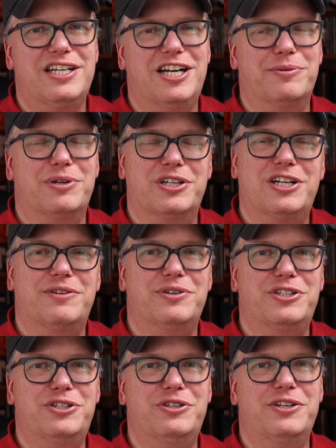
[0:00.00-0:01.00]
I want to
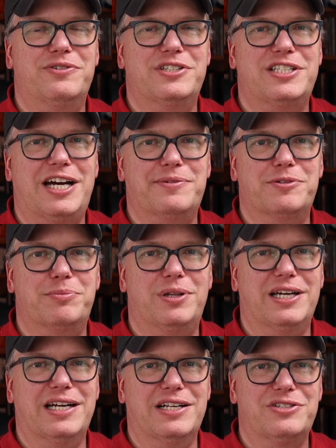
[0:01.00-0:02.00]
cover two different types of
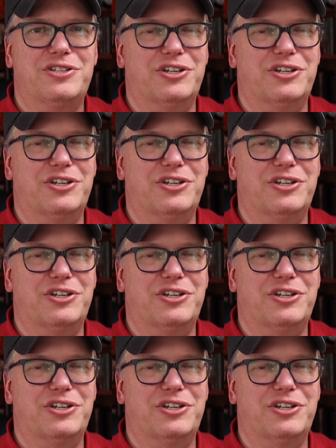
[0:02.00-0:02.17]
plans.